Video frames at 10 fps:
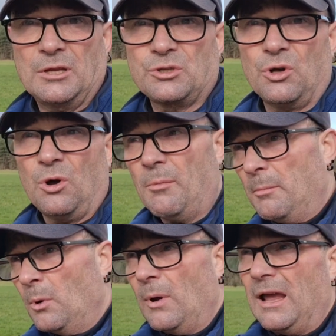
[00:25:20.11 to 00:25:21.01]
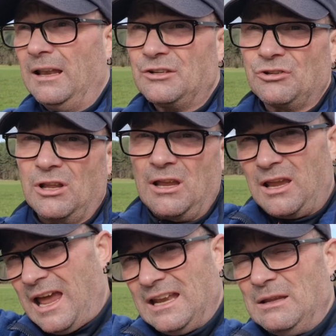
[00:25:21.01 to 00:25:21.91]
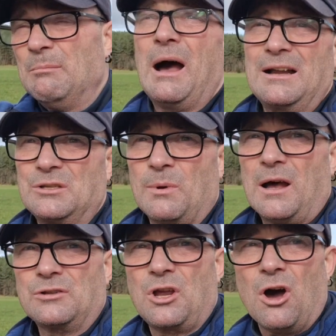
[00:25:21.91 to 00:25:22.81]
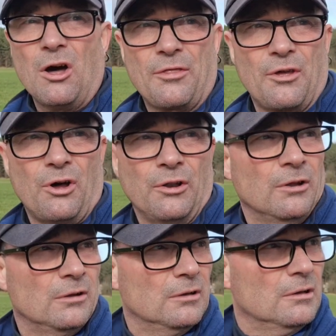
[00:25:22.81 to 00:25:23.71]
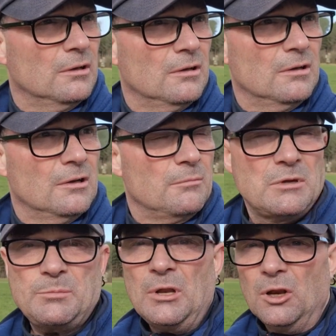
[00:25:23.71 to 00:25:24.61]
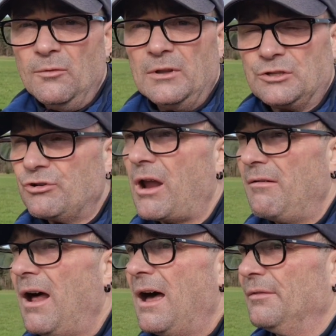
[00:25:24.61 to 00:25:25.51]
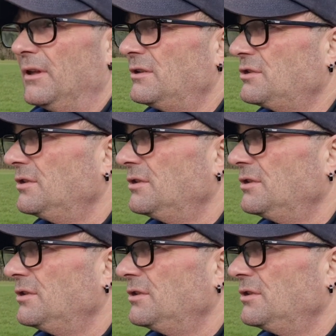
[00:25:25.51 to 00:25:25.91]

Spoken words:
so I'm on my way, literally heading back towards Cawthorne. It's been a lovely trek round this.